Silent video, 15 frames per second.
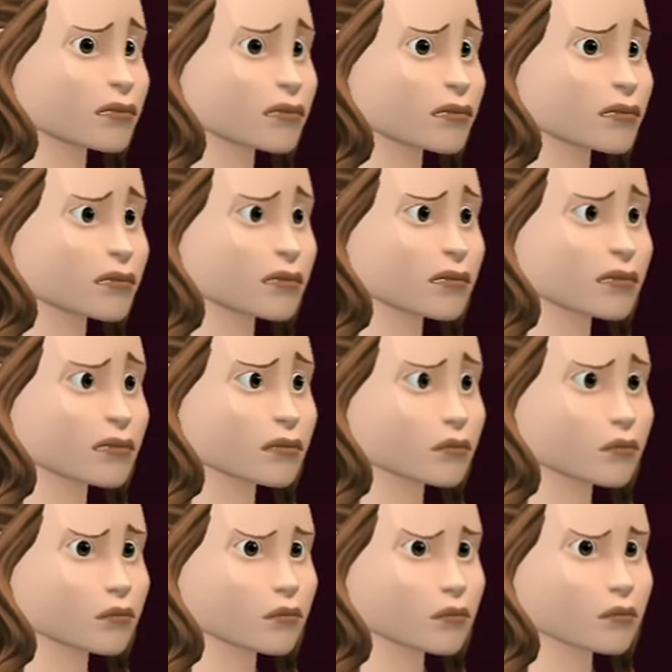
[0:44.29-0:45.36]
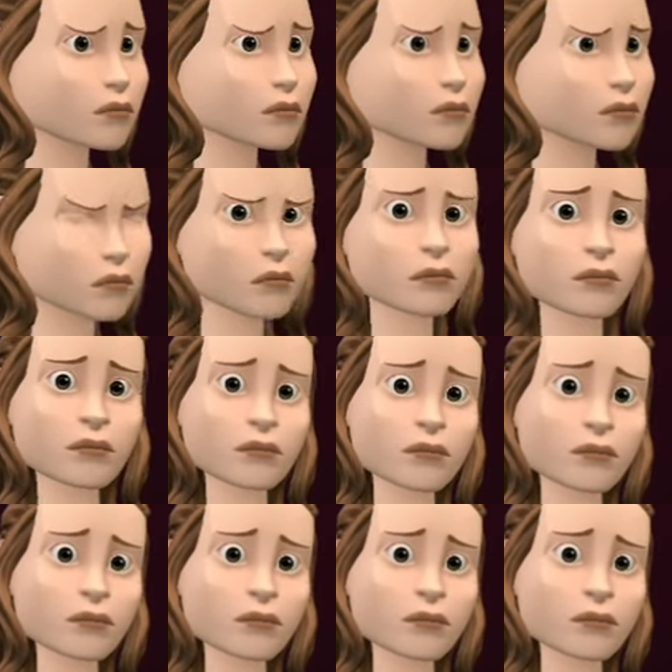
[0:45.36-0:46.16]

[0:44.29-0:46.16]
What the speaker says: (silence)